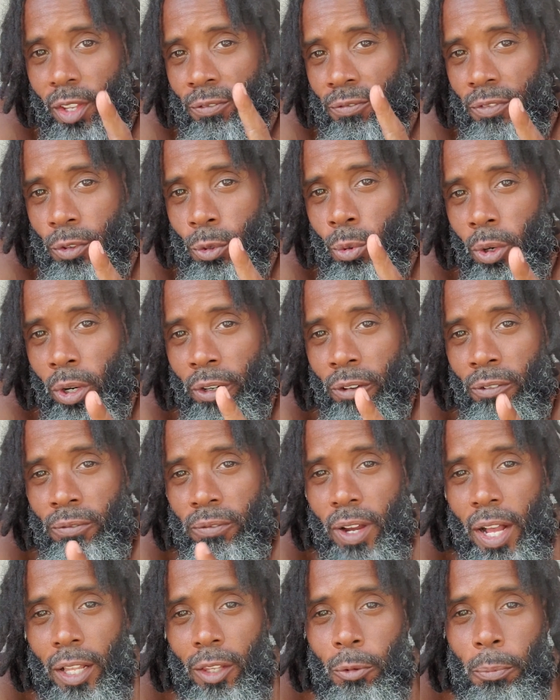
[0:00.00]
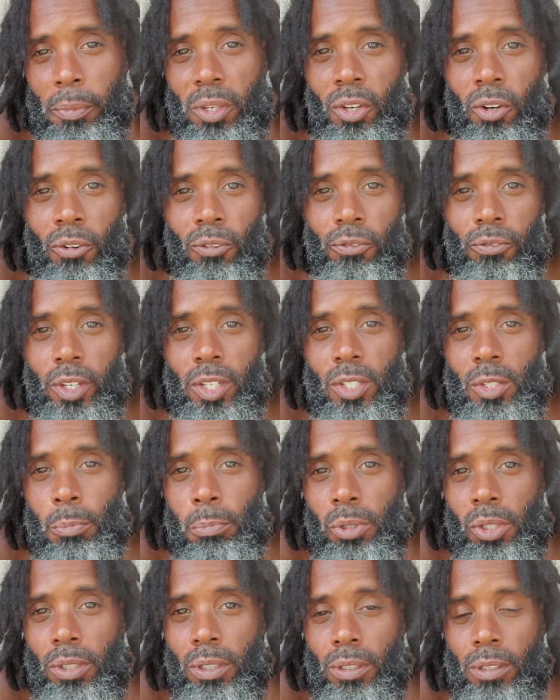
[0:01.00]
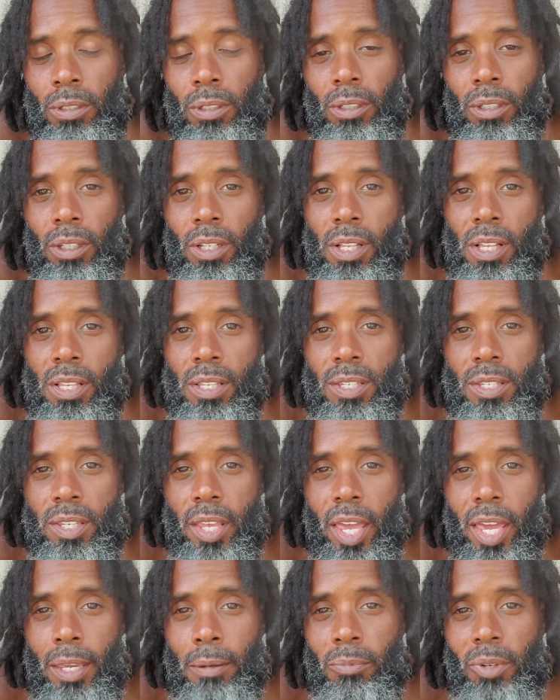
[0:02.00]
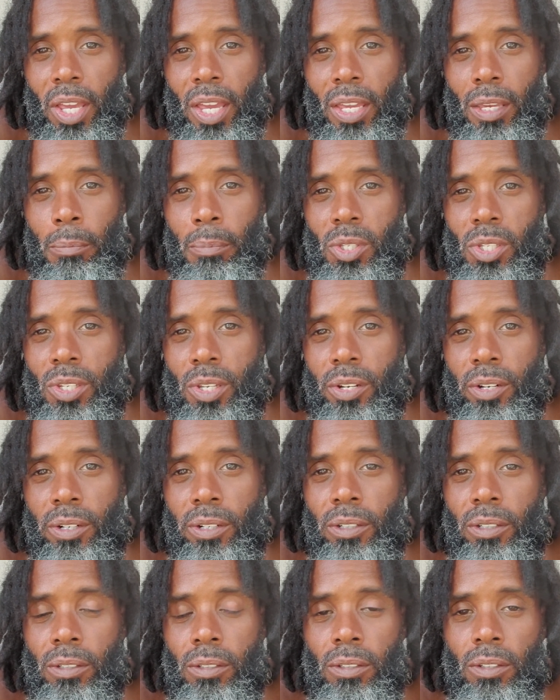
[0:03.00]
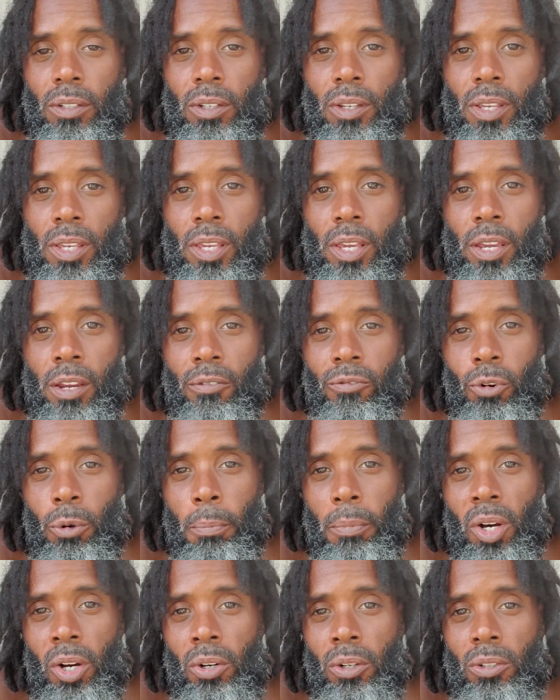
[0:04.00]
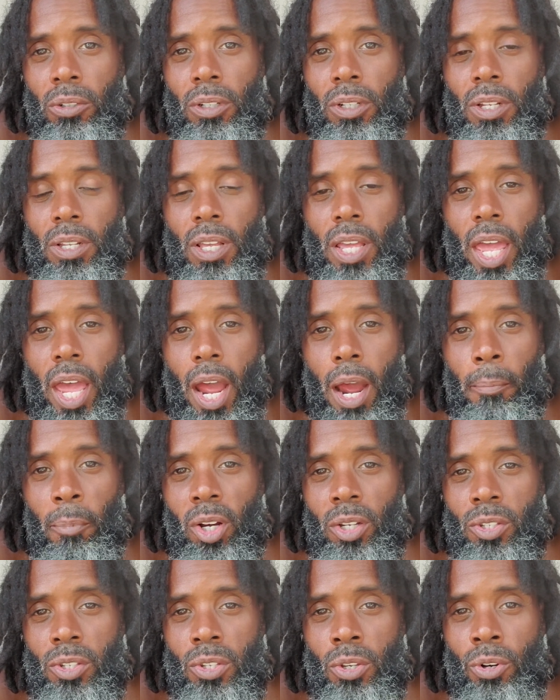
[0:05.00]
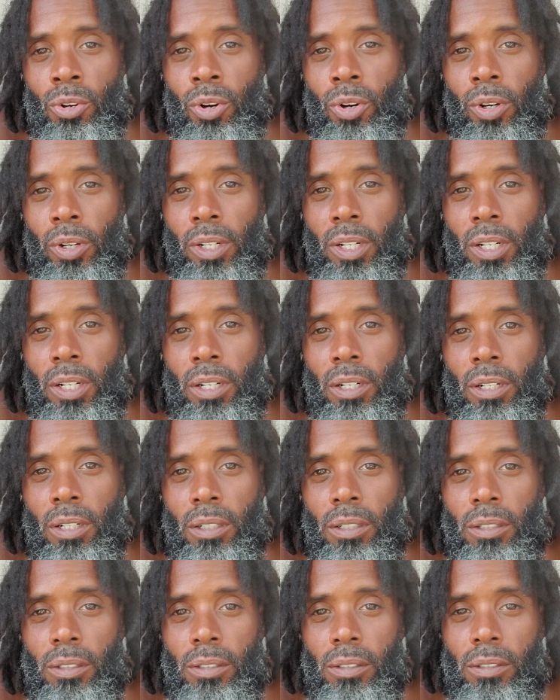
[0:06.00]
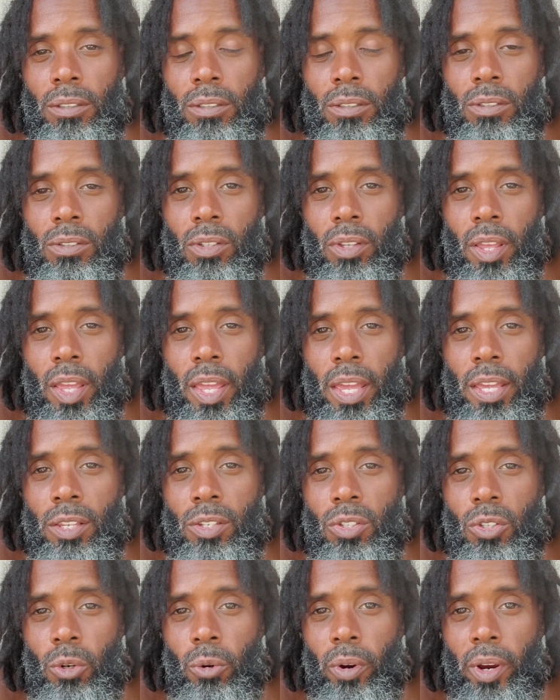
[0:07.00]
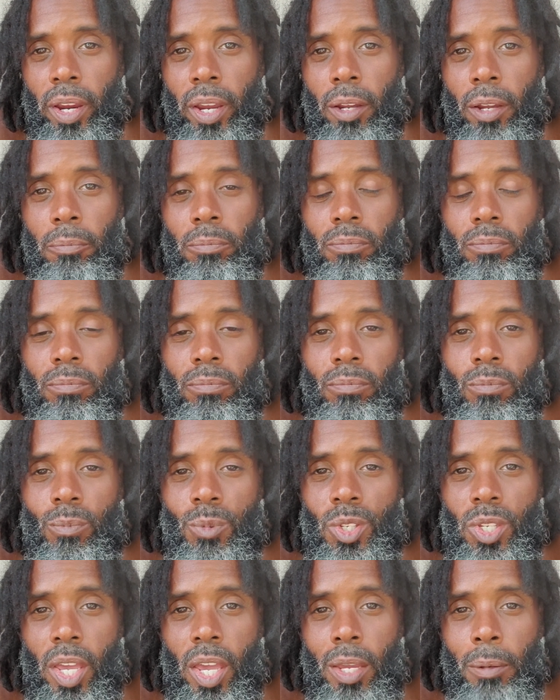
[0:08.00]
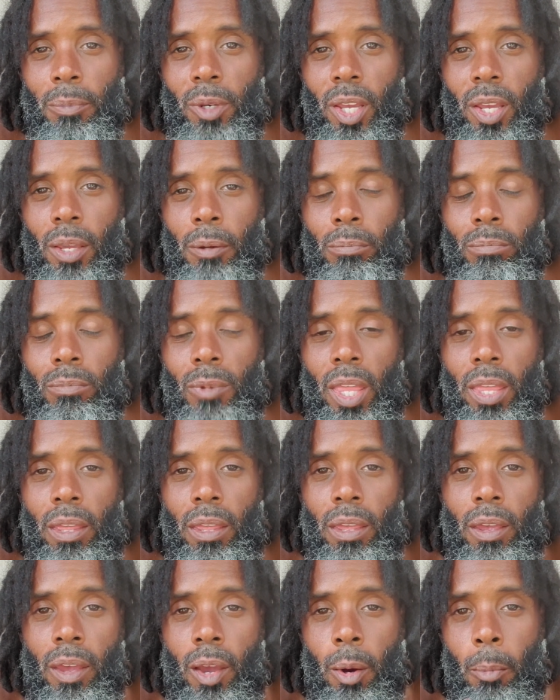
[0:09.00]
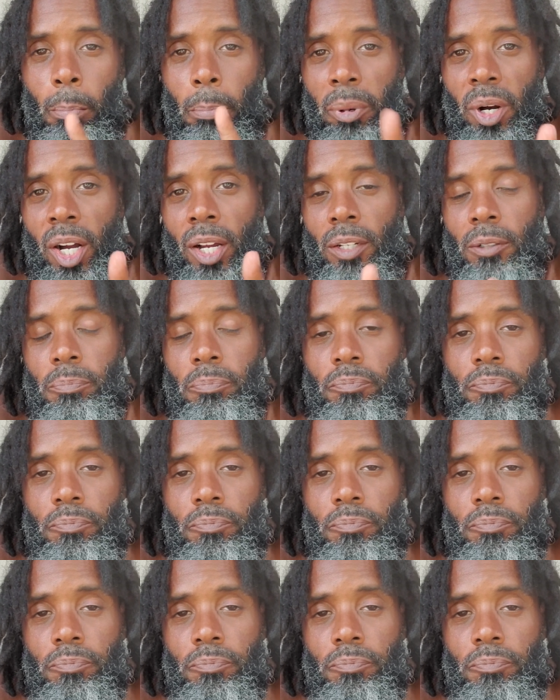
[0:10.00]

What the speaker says: If you want to follow me on Facebook, same name is here, Kev Ramon. I'm also on Instagram, same name. But